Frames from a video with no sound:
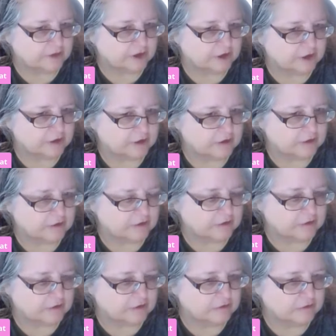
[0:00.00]
than
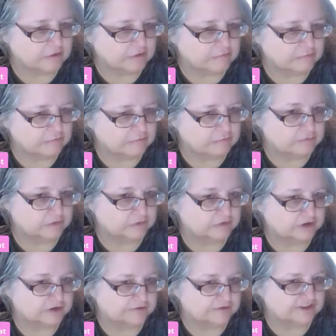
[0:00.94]

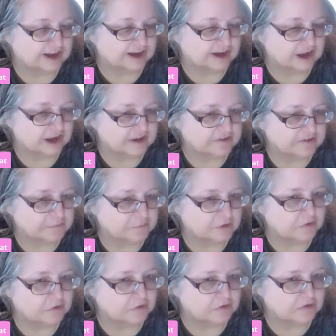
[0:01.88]
losing your sight, I
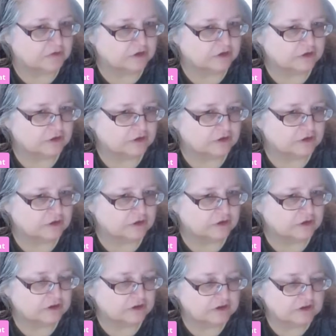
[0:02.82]
suppose,
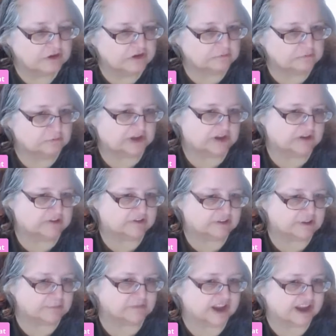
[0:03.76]
because
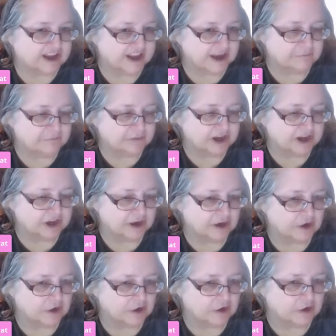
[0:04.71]
something can be
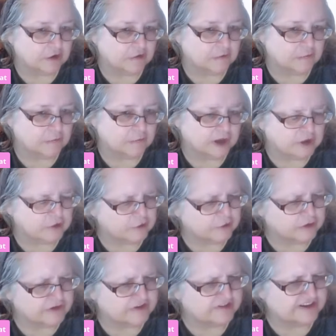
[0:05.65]
done. Wait,
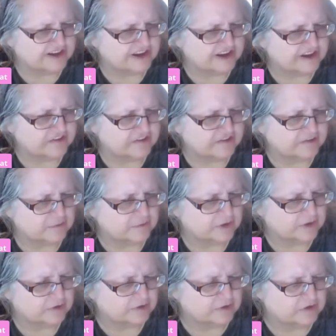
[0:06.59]
you're in the States, so
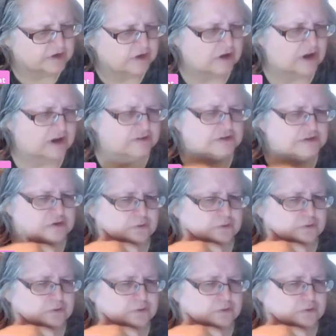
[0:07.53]
it's going to cost